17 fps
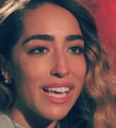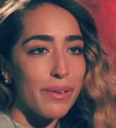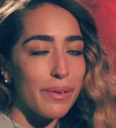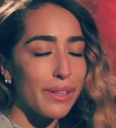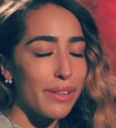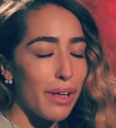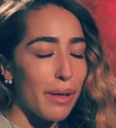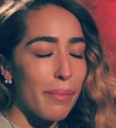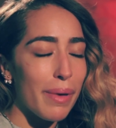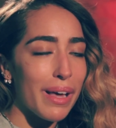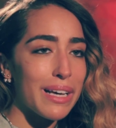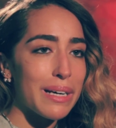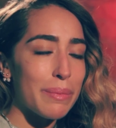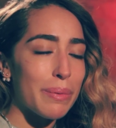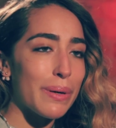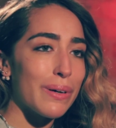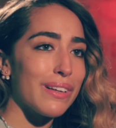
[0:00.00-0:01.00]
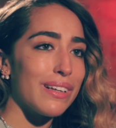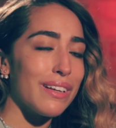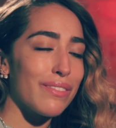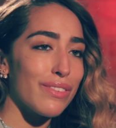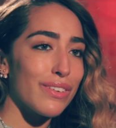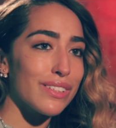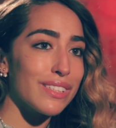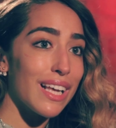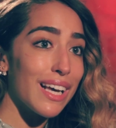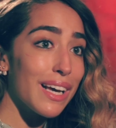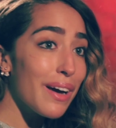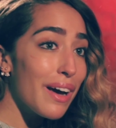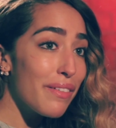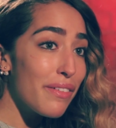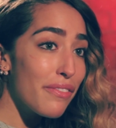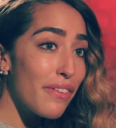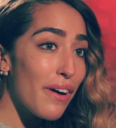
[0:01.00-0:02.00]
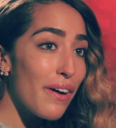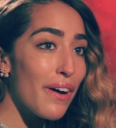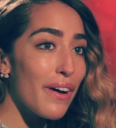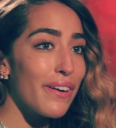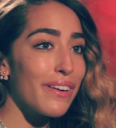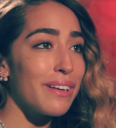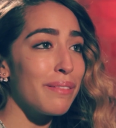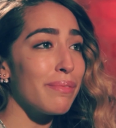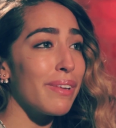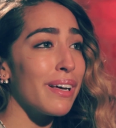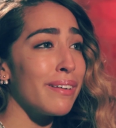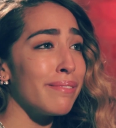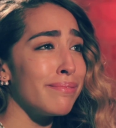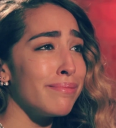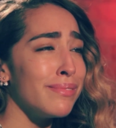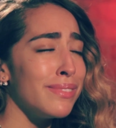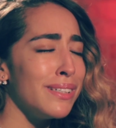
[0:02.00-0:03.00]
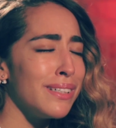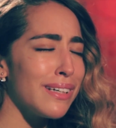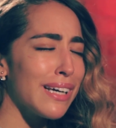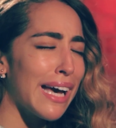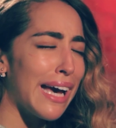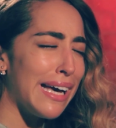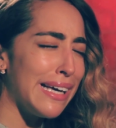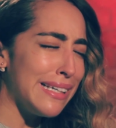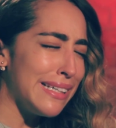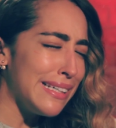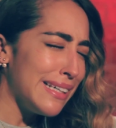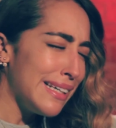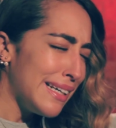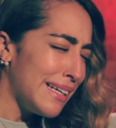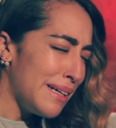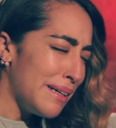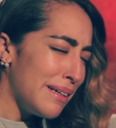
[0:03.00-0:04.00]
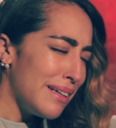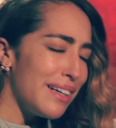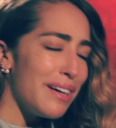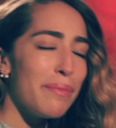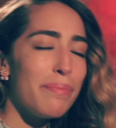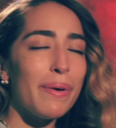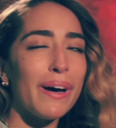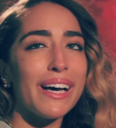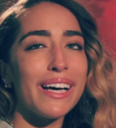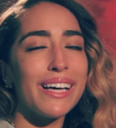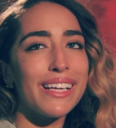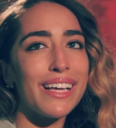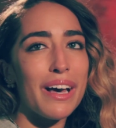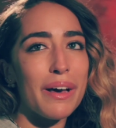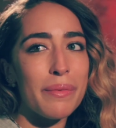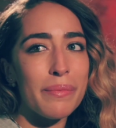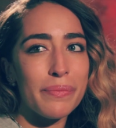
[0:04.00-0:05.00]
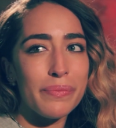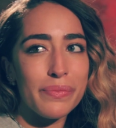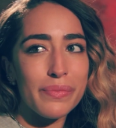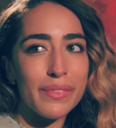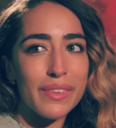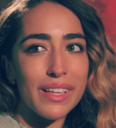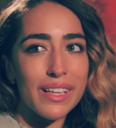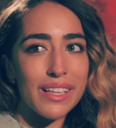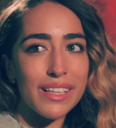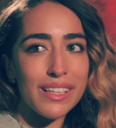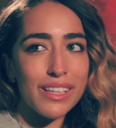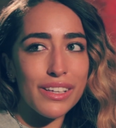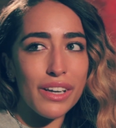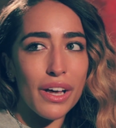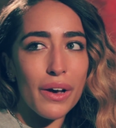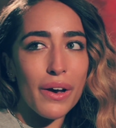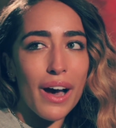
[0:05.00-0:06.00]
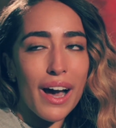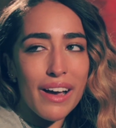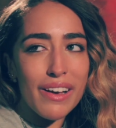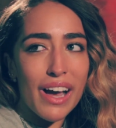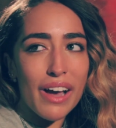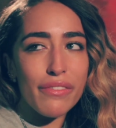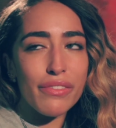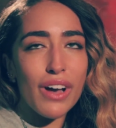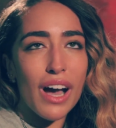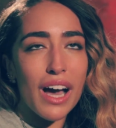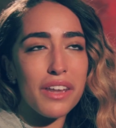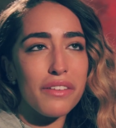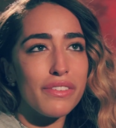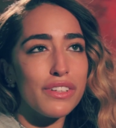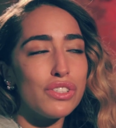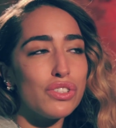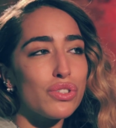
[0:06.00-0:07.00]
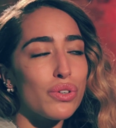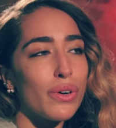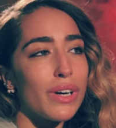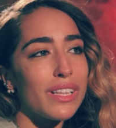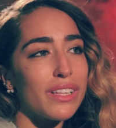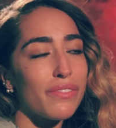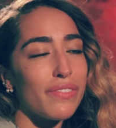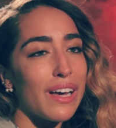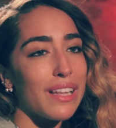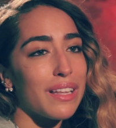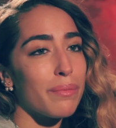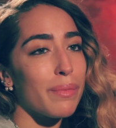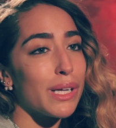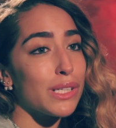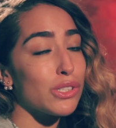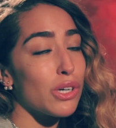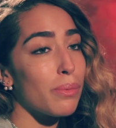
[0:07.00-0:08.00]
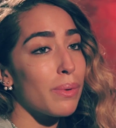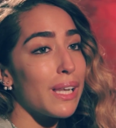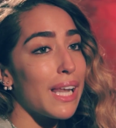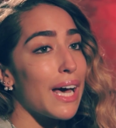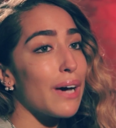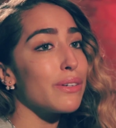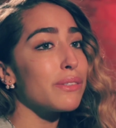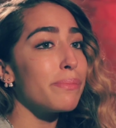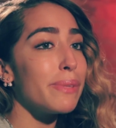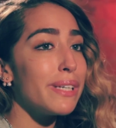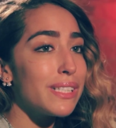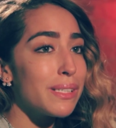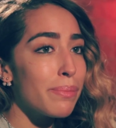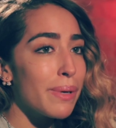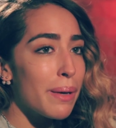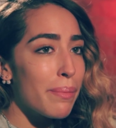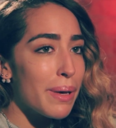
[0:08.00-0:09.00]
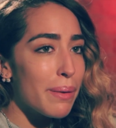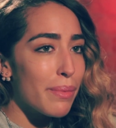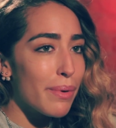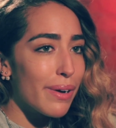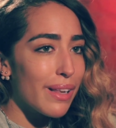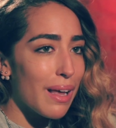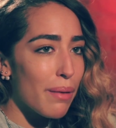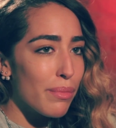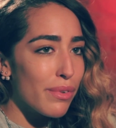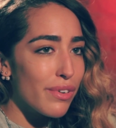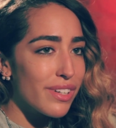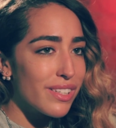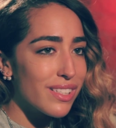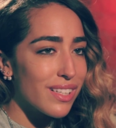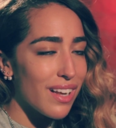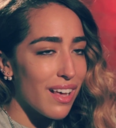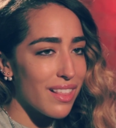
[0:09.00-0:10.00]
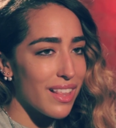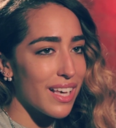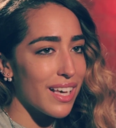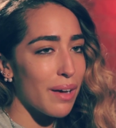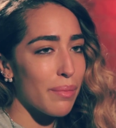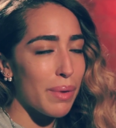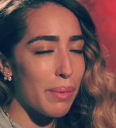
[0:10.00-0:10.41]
with no makeup on, and everyone's like, can I have a photo? And I'm like, okay. But you know, I've kind of enjoyed the fact that my job allows me to be a bit more glamorous, and I think I'm